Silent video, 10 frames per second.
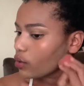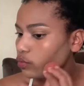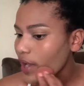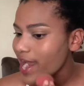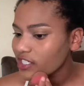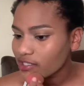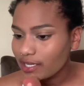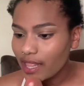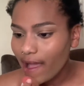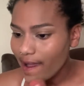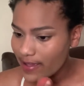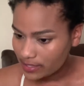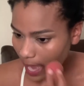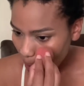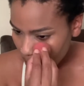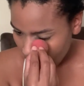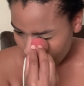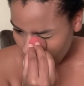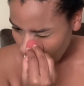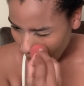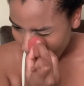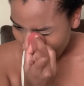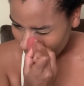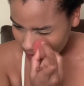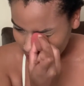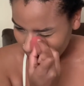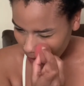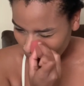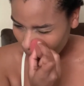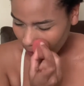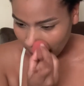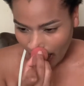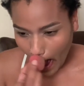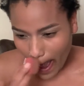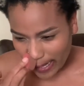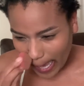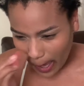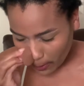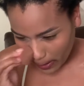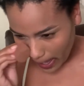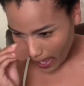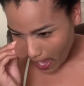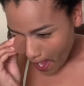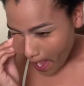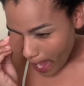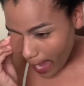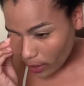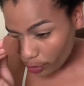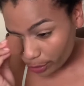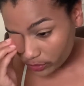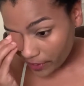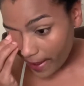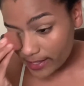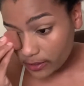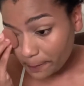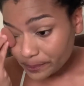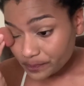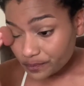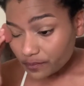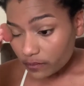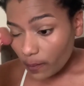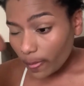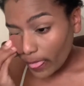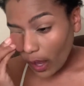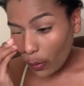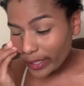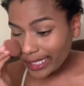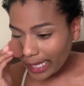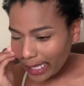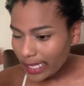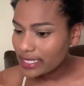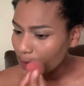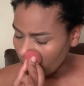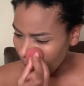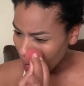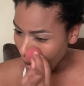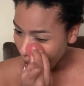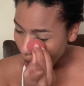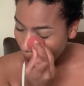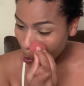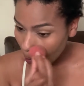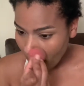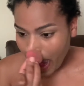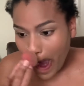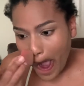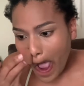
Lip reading: rationalize how people can sit here and be on the internet in group chats with kids and be like, oh, well,